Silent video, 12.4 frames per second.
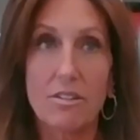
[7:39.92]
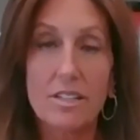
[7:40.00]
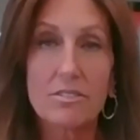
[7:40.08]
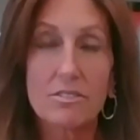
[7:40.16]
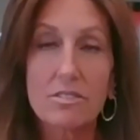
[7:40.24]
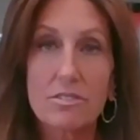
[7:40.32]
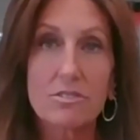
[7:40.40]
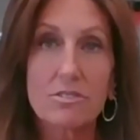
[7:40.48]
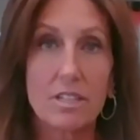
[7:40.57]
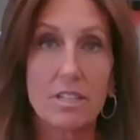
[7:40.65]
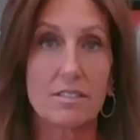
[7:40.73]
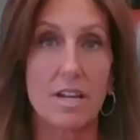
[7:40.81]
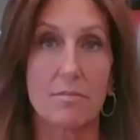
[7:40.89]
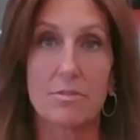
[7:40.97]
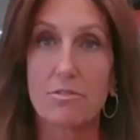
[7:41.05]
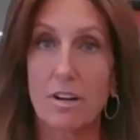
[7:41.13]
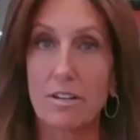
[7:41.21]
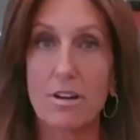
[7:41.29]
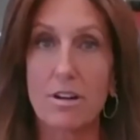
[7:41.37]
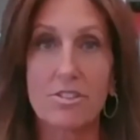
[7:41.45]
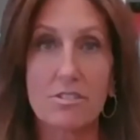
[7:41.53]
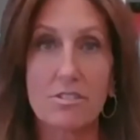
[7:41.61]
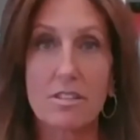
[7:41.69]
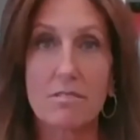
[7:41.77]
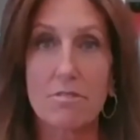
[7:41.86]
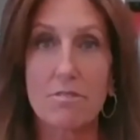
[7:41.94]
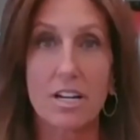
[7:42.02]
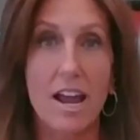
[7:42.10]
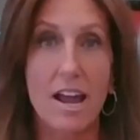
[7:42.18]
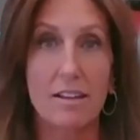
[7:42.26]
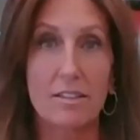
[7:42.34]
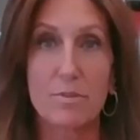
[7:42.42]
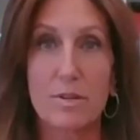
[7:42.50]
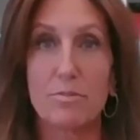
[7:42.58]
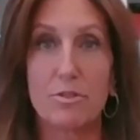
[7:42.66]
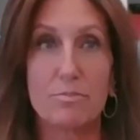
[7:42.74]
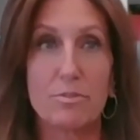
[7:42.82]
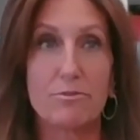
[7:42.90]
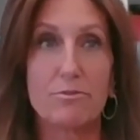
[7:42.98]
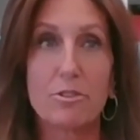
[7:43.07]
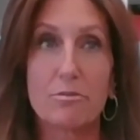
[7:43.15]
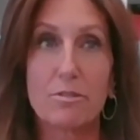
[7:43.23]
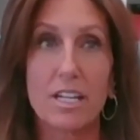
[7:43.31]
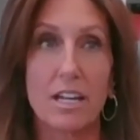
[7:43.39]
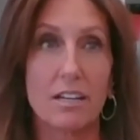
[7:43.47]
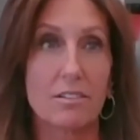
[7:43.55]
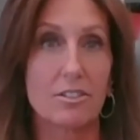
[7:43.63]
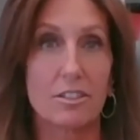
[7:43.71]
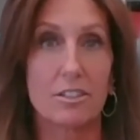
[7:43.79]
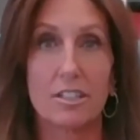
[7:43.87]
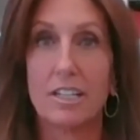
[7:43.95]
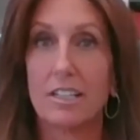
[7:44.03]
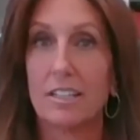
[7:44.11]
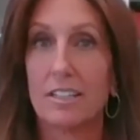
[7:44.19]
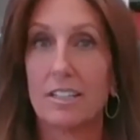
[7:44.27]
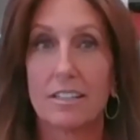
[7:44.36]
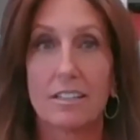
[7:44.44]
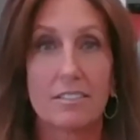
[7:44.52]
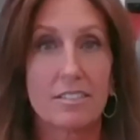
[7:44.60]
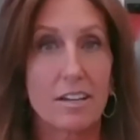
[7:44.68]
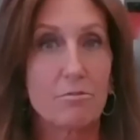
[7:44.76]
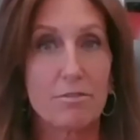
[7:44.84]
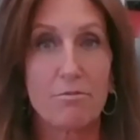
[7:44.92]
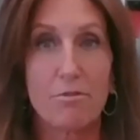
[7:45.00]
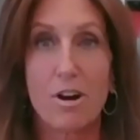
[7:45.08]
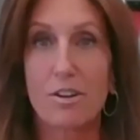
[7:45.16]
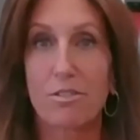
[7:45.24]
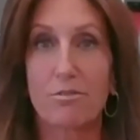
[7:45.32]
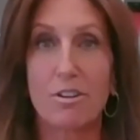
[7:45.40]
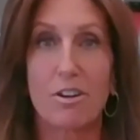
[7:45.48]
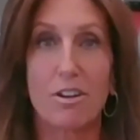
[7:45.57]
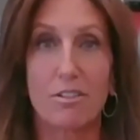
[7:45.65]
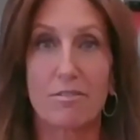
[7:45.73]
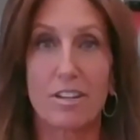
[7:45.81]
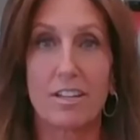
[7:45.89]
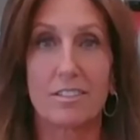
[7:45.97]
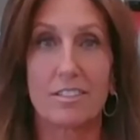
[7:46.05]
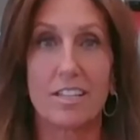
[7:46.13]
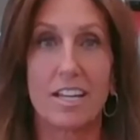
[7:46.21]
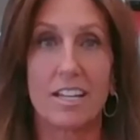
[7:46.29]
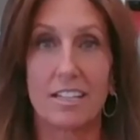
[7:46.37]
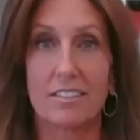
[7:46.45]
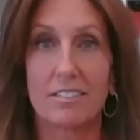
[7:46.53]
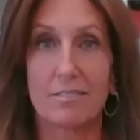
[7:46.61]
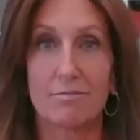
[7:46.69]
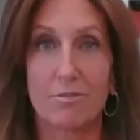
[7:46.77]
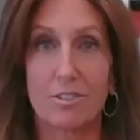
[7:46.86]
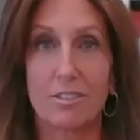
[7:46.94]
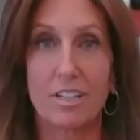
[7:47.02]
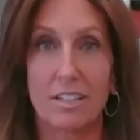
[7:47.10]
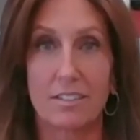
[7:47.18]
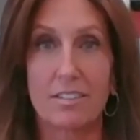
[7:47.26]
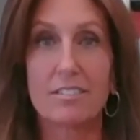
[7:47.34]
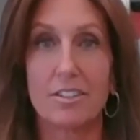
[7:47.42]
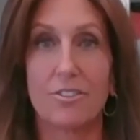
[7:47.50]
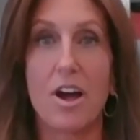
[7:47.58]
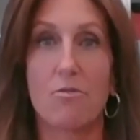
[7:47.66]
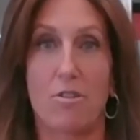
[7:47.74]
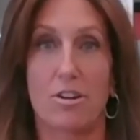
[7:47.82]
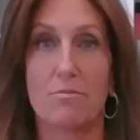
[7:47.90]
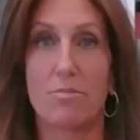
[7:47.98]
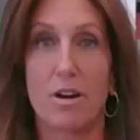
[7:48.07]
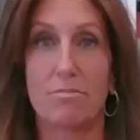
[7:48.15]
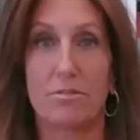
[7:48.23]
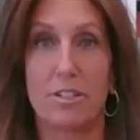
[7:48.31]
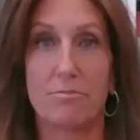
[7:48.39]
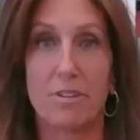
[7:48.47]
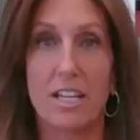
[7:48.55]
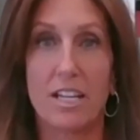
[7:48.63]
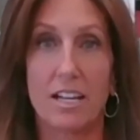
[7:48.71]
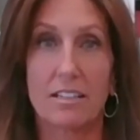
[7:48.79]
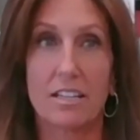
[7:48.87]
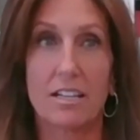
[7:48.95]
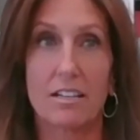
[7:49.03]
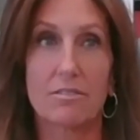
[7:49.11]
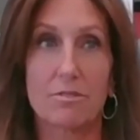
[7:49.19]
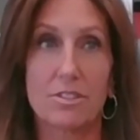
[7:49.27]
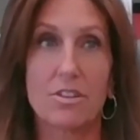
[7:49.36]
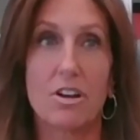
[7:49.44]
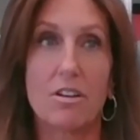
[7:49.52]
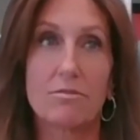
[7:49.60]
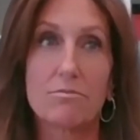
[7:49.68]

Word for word: All right, so these are great steps, great questions that we're going to ask people before we enter. Let's say we've walked through all of this and it's we're it's still not working properly and we can't get it resolved.